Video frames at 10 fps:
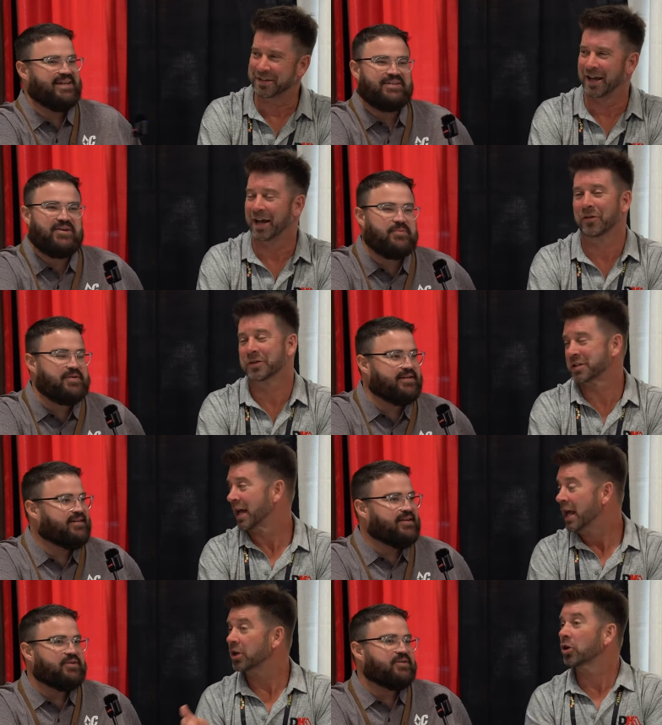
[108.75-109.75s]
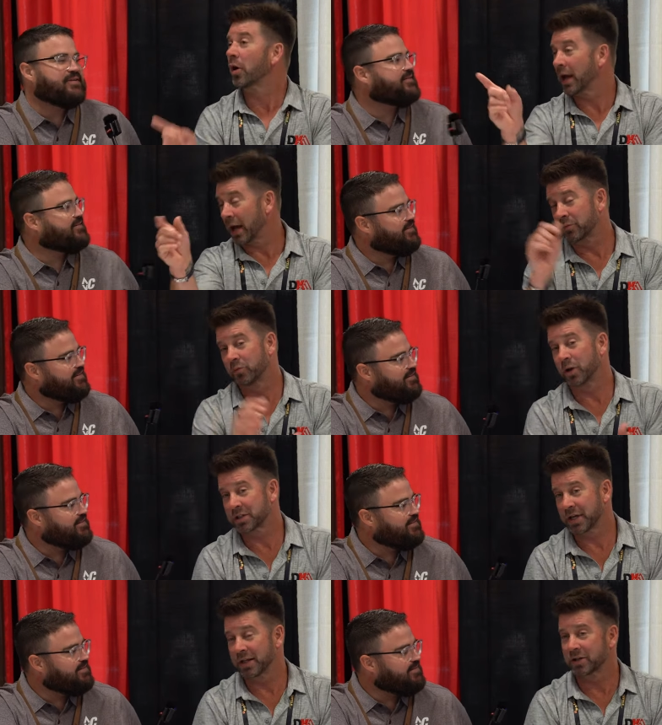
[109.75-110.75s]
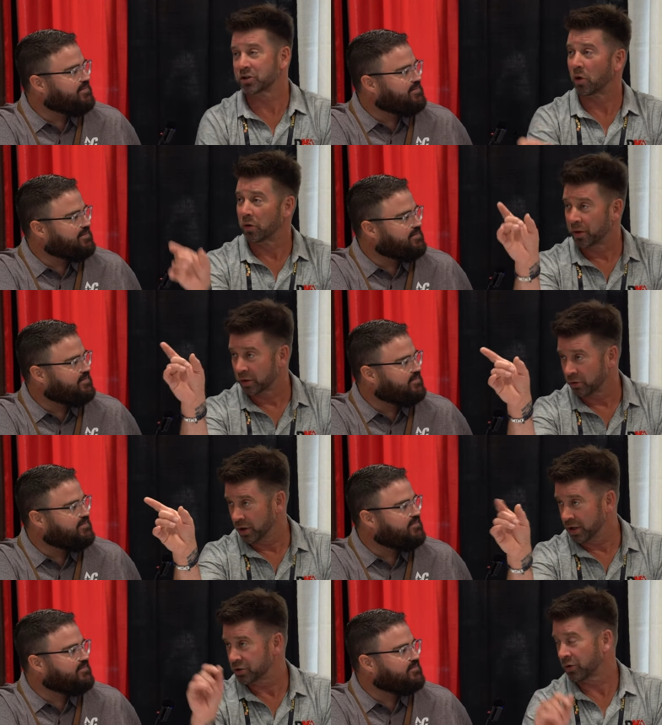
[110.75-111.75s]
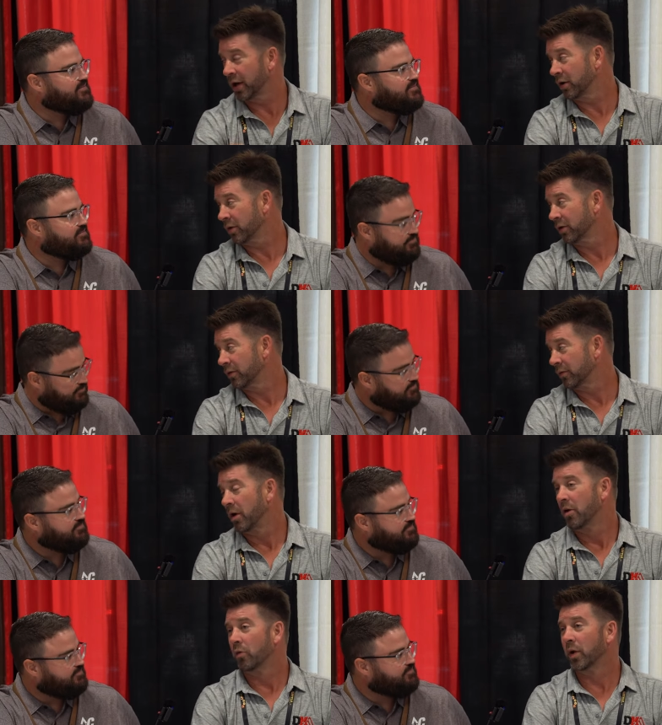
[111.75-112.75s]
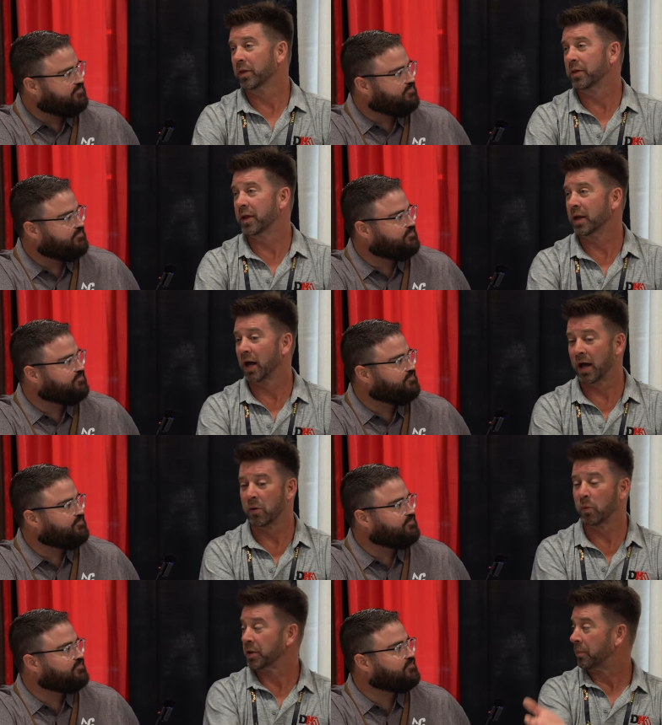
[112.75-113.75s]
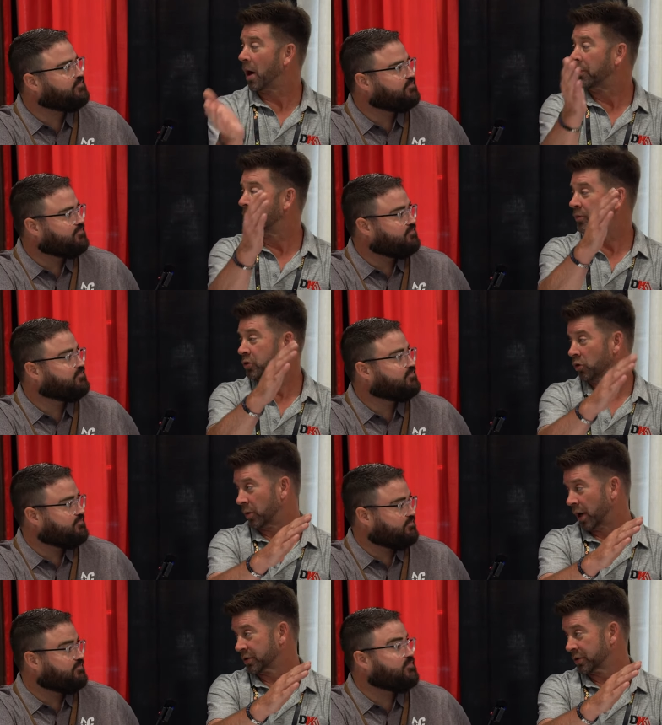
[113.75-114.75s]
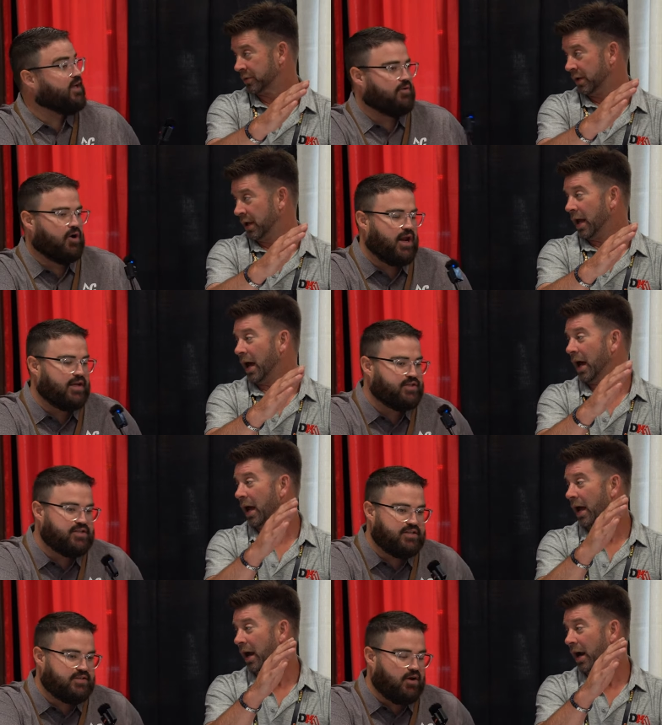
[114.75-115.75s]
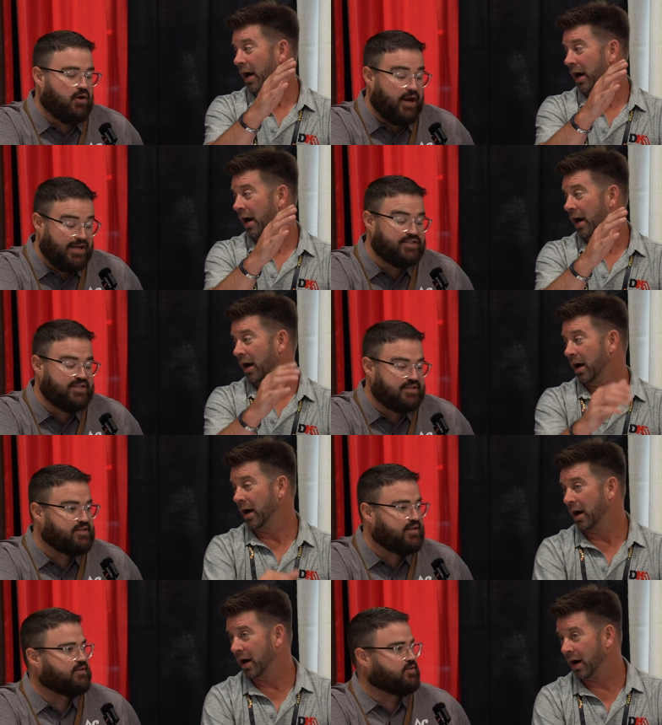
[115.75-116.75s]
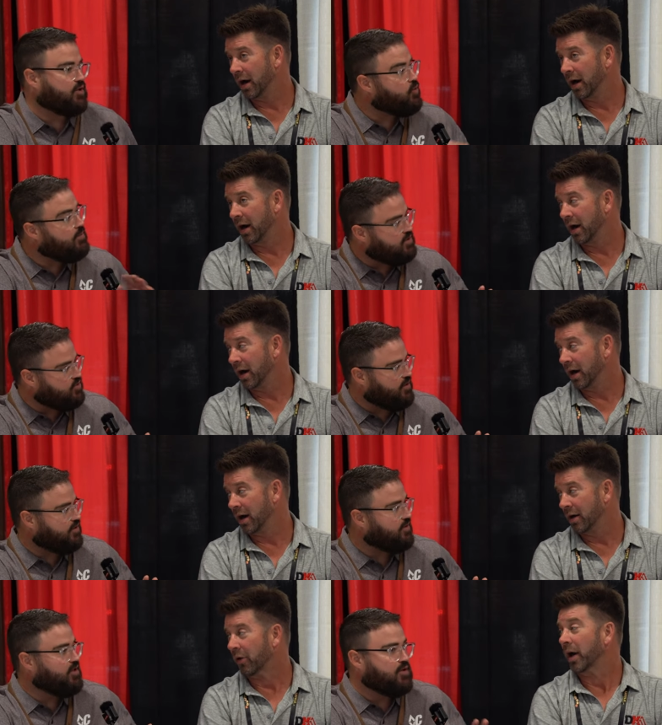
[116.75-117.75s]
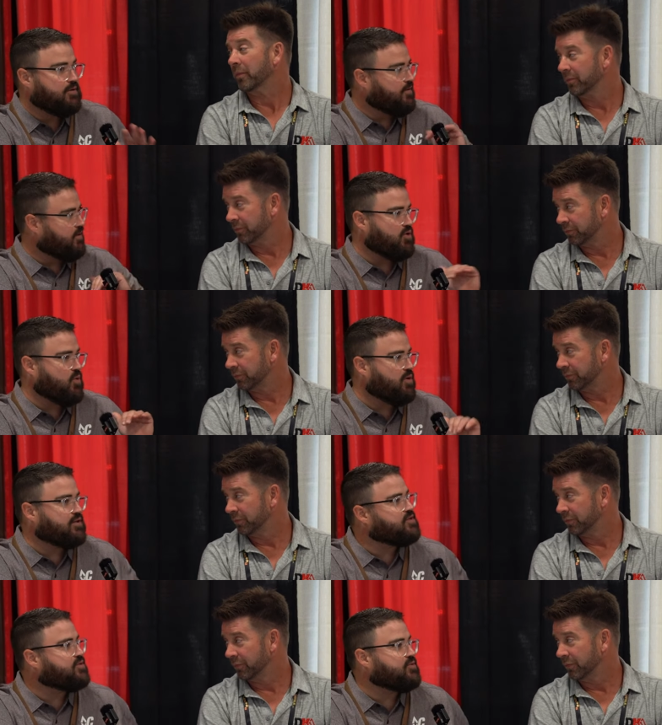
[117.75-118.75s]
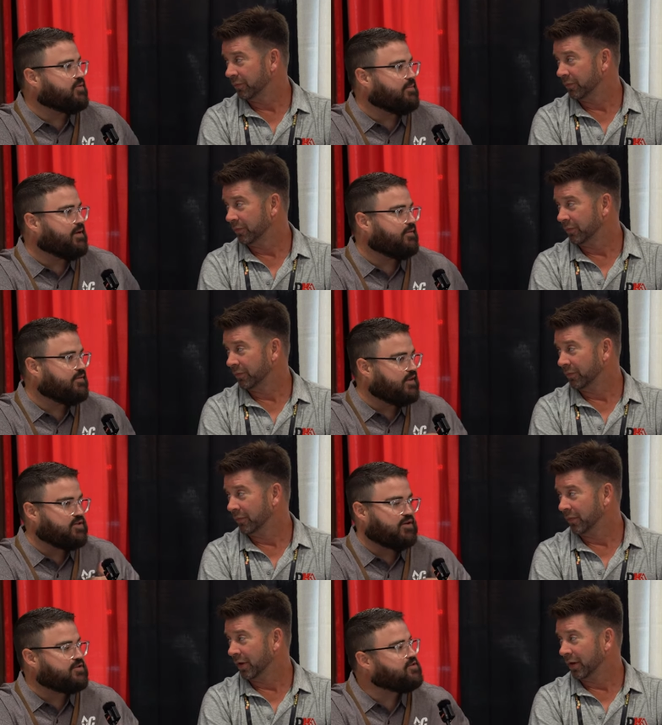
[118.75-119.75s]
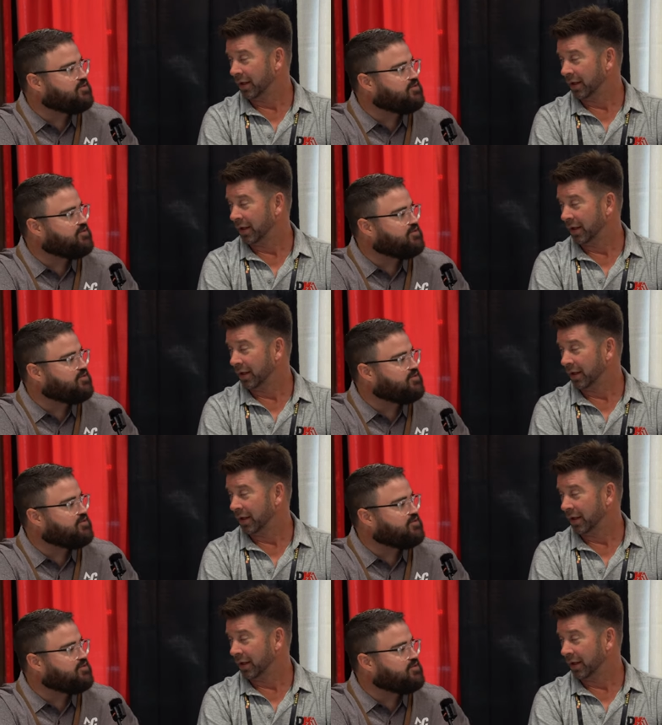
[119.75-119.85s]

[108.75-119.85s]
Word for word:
Speaker 1: To, no man. What you know, I, I, will say this though: the green trailer. Mm-hmm with the uh, with the pop up toolbox.
Speaker 2: Yeah, our HD our HDT. It's an equipment trailer. Right no one else is doing that, man. That's ours.